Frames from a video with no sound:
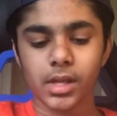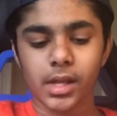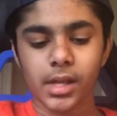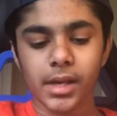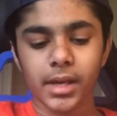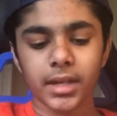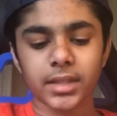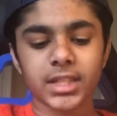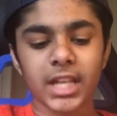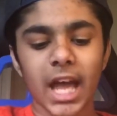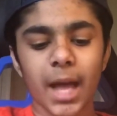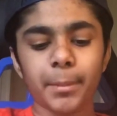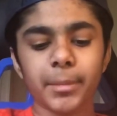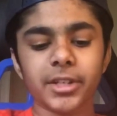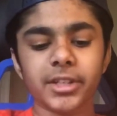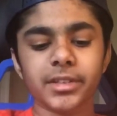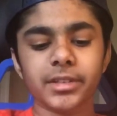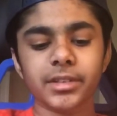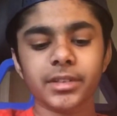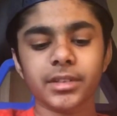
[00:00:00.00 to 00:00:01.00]
It's Hammond.
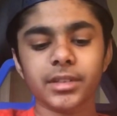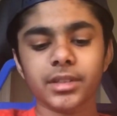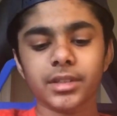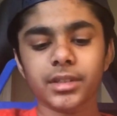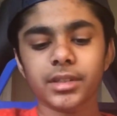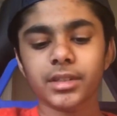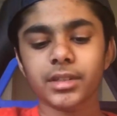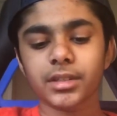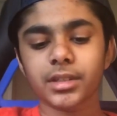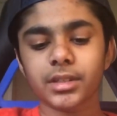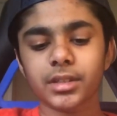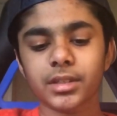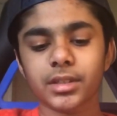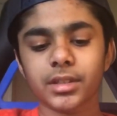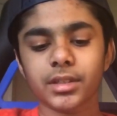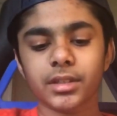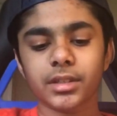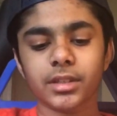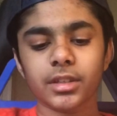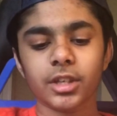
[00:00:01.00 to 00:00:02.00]

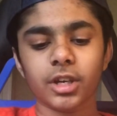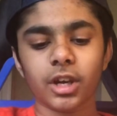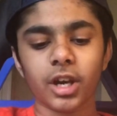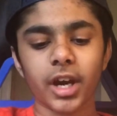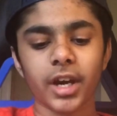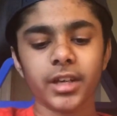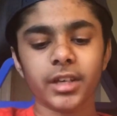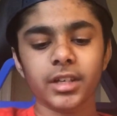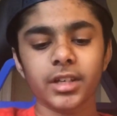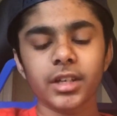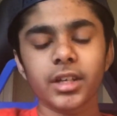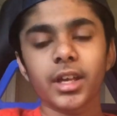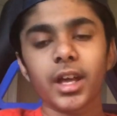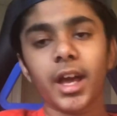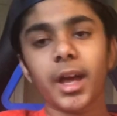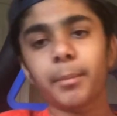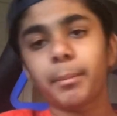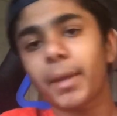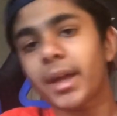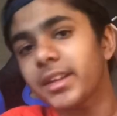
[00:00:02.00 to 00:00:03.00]
Alright.
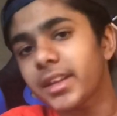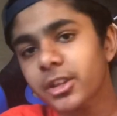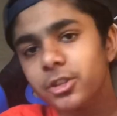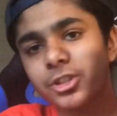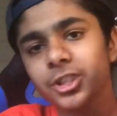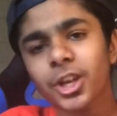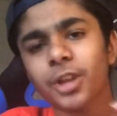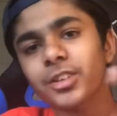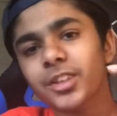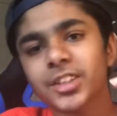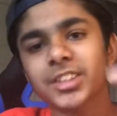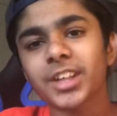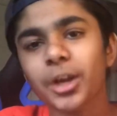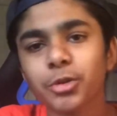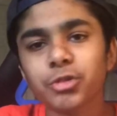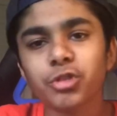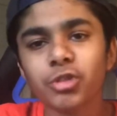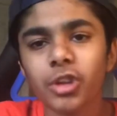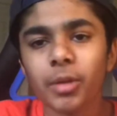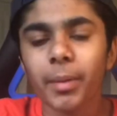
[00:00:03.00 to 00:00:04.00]
And man like Gio Lascelles
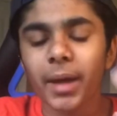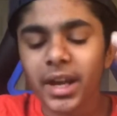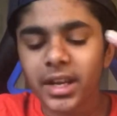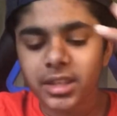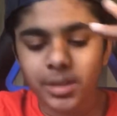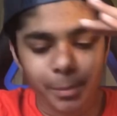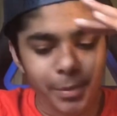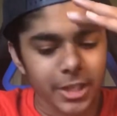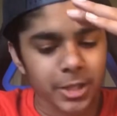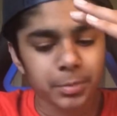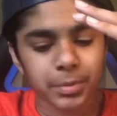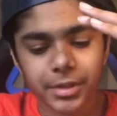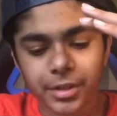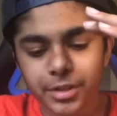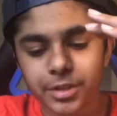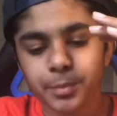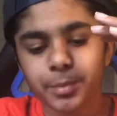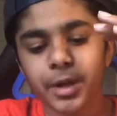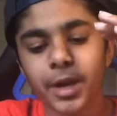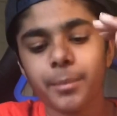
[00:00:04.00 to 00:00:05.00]
in the pack, the best player in the
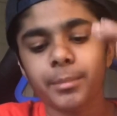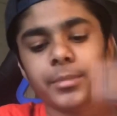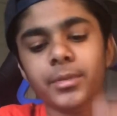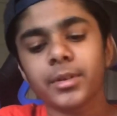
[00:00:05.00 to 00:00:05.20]
Prem.